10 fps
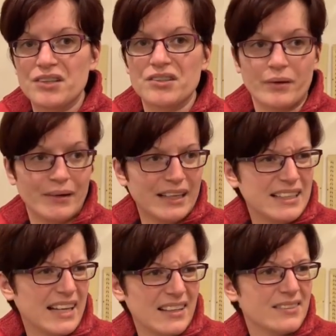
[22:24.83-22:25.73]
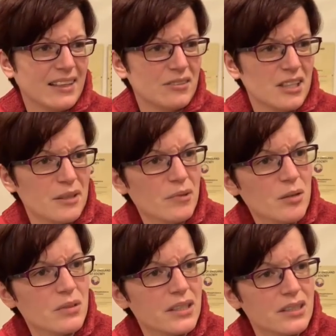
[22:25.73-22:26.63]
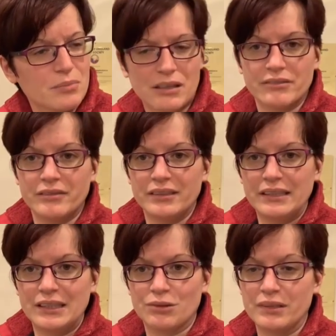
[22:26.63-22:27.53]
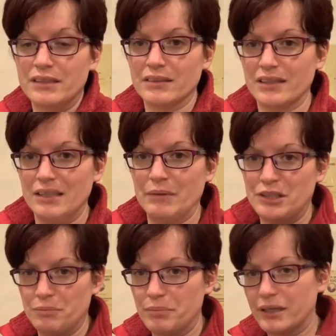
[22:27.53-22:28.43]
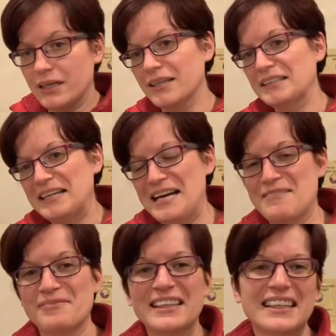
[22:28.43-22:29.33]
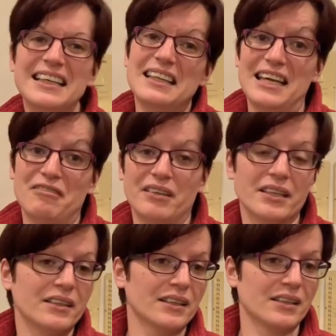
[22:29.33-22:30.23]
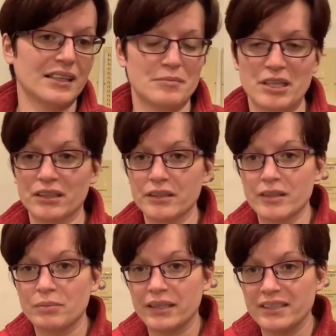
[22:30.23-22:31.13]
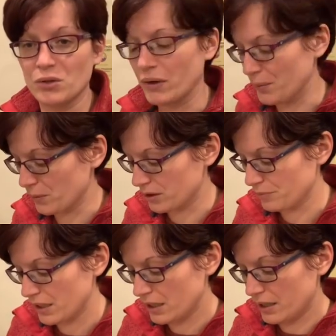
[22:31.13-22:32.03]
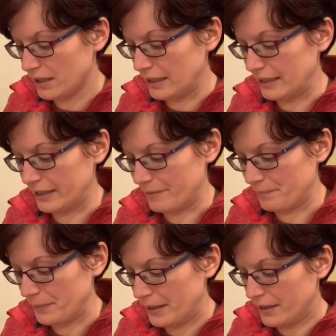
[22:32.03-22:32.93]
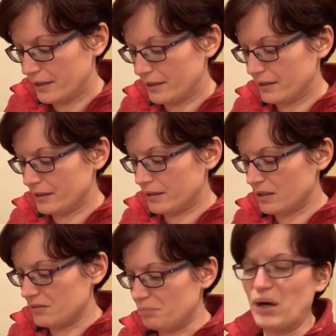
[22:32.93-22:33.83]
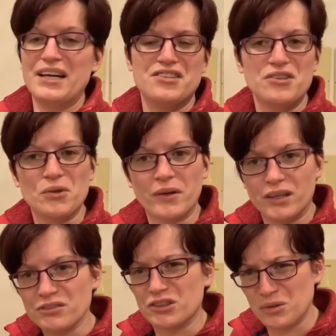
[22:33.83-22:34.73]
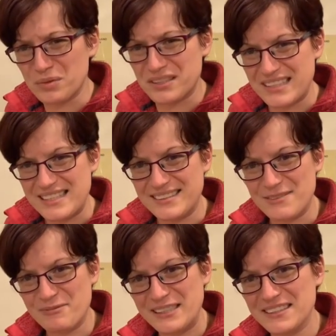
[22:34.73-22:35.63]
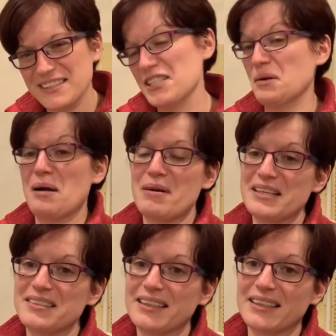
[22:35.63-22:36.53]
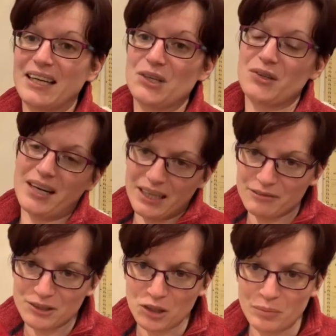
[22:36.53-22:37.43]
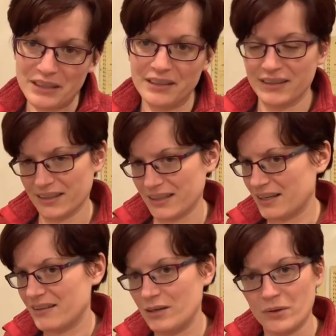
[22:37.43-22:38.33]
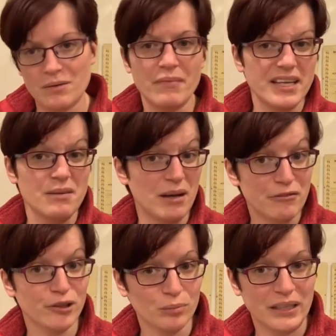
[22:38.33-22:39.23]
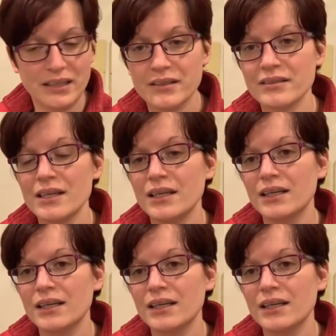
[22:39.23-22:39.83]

So it gets down, at the moment it's about 15 degrees, I need my jumper. They're fine, they're climbing all over the place, quite warm. But I do quite often up the seeds in winter, so I might stick an extra half a tub in, that kind of thing, when I'm making my full mix.